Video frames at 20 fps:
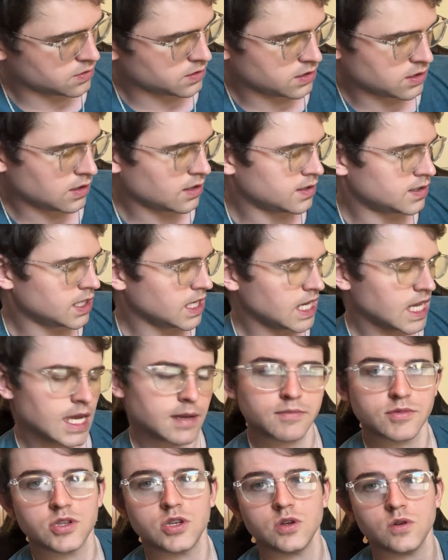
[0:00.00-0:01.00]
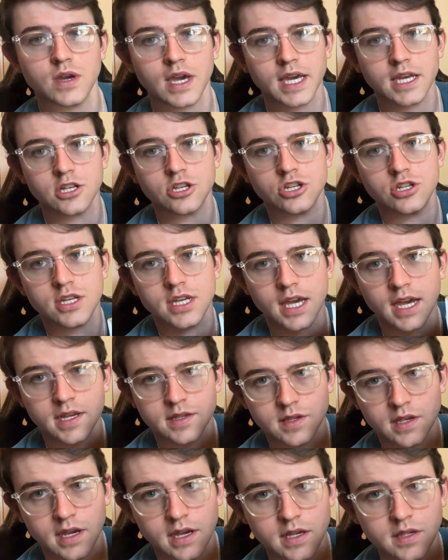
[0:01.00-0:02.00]
So the ZM2
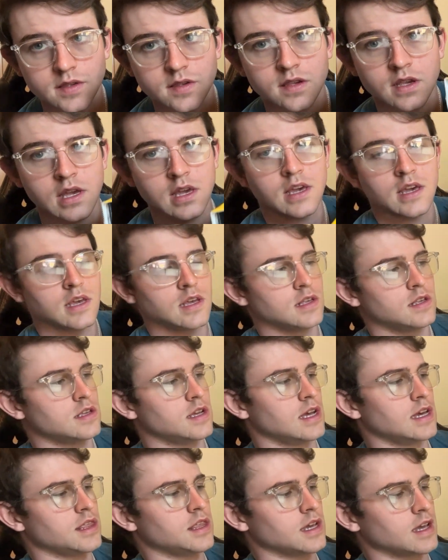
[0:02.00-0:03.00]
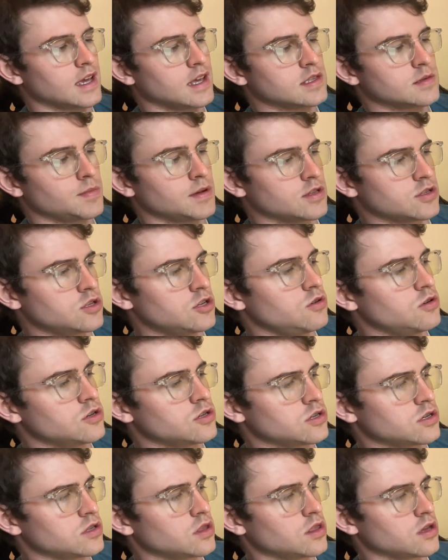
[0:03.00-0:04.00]
HDSS, I think it has about
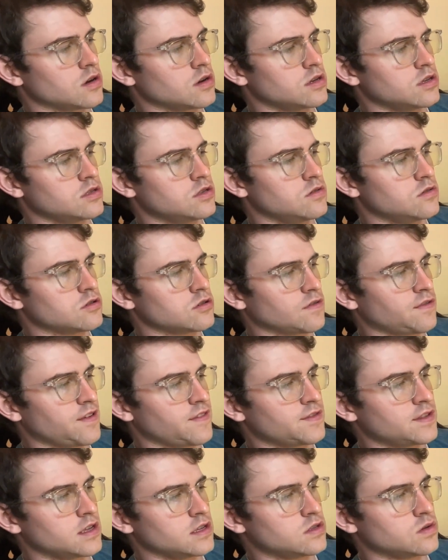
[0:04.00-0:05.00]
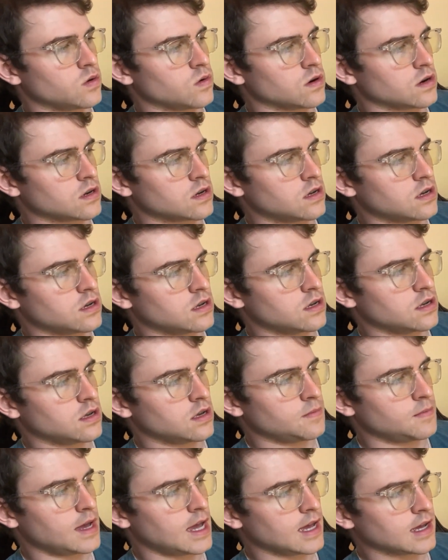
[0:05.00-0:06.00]
230, 250 torque
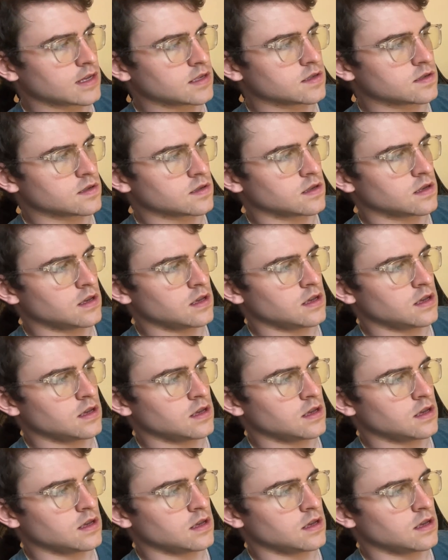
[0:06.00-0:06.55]
max,